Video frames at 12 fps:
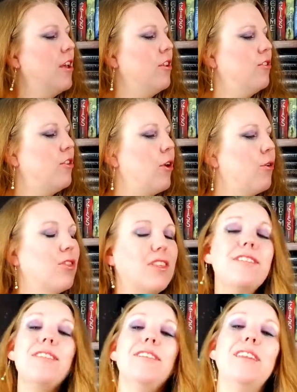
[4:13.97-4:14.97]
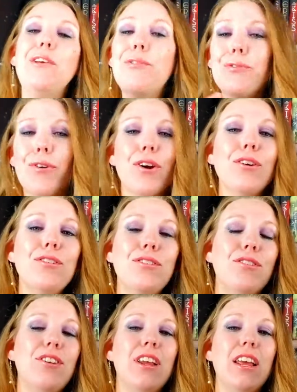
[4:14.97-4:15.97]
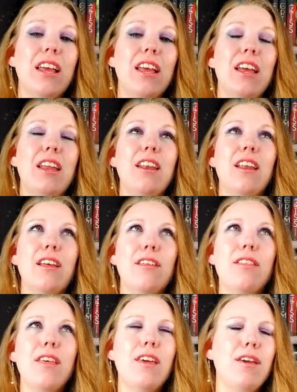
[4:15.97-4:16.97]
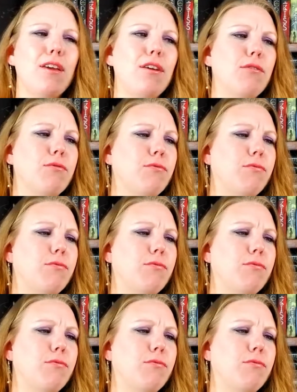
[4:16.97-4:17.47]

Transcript: So this is the first in the